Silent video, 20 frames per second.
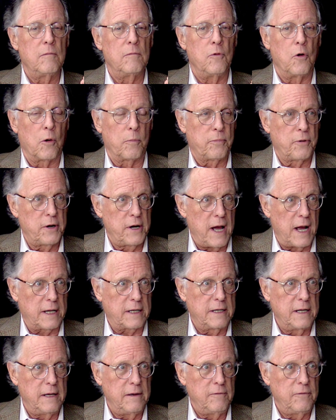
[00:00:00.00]
more
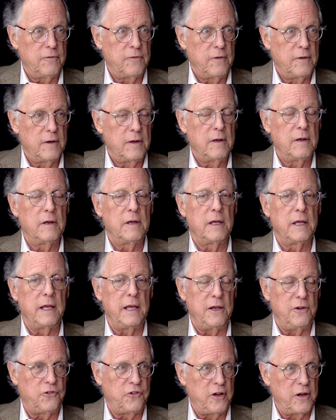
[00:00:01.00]
productive,
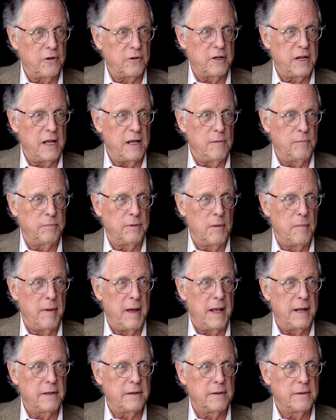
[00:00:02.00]
easier to
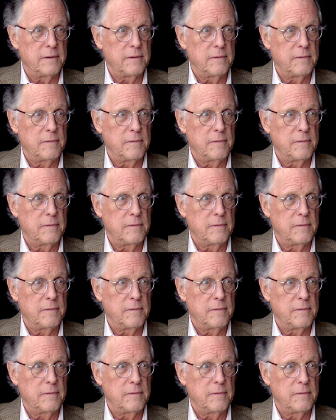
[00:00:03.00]
implement,